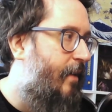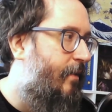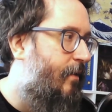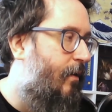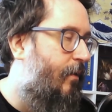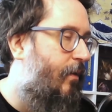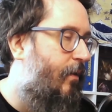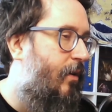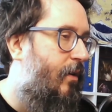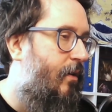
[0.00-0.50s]

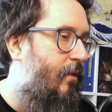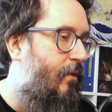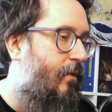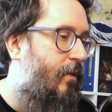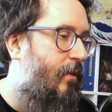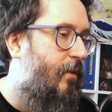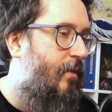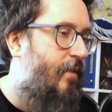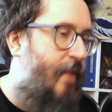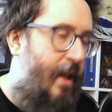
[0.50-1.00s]
So because
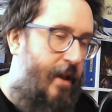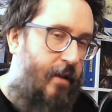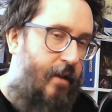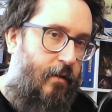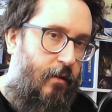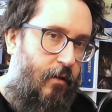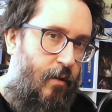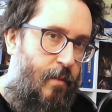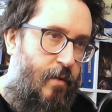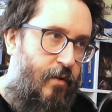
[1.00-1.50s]
the stakes
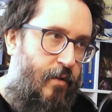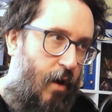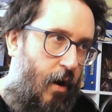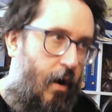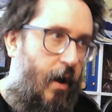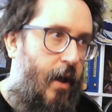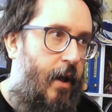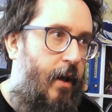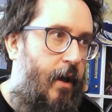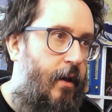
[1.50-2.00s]
are so much
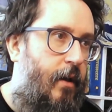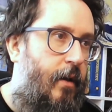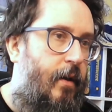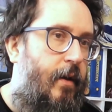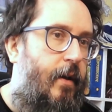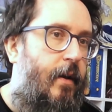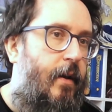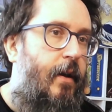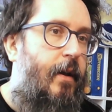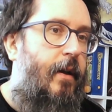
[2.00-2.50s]
higher,
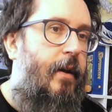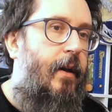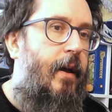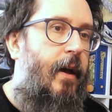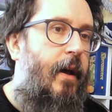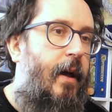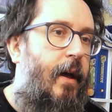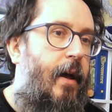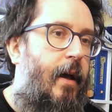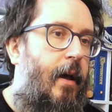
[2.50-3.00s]

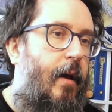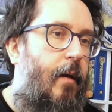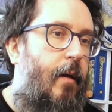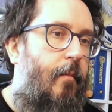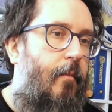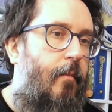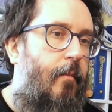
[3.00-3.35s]
at